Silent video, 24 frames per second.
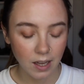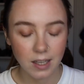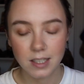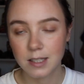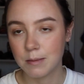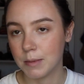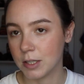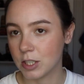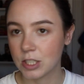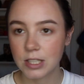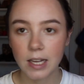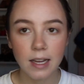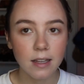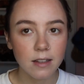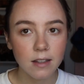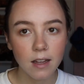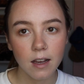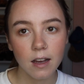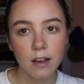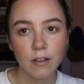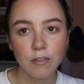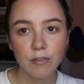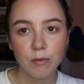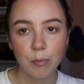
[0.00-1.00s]
as much as I
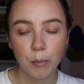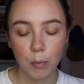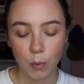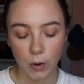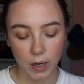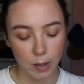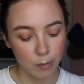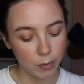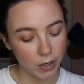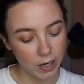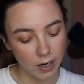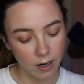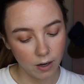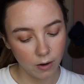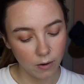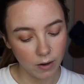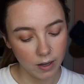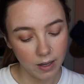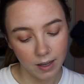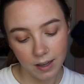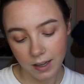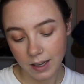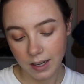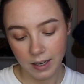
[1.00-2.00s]
love Boy Brow
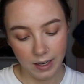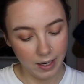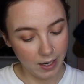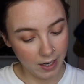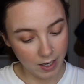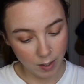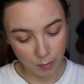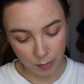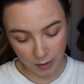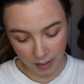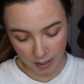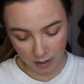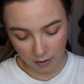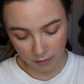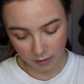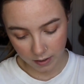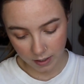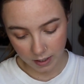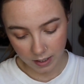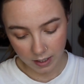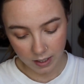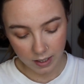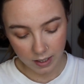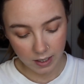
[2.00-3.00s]
in
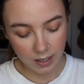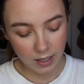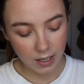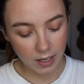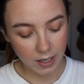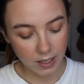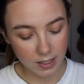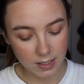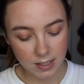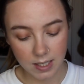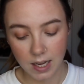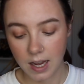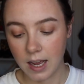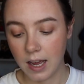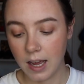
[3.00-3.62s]
brown, it is